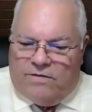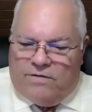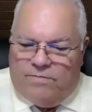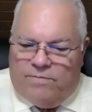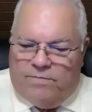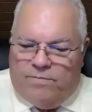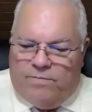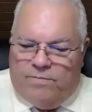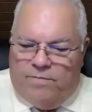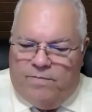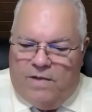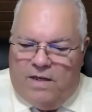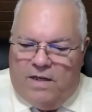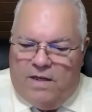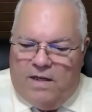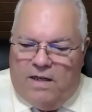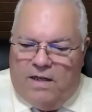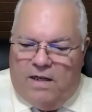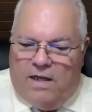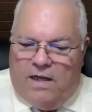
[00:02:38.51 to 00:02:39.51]
a
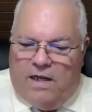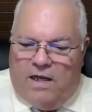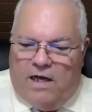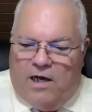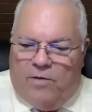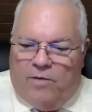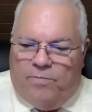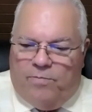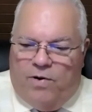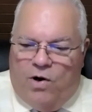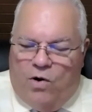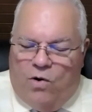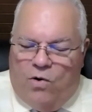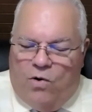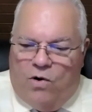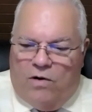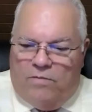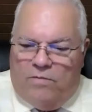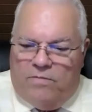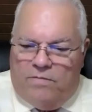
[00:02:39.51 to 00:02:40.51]
a
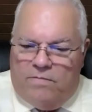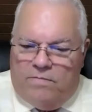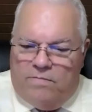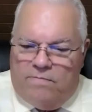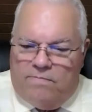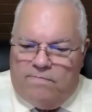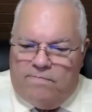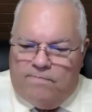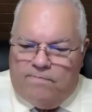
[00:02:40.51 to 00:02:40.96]
poem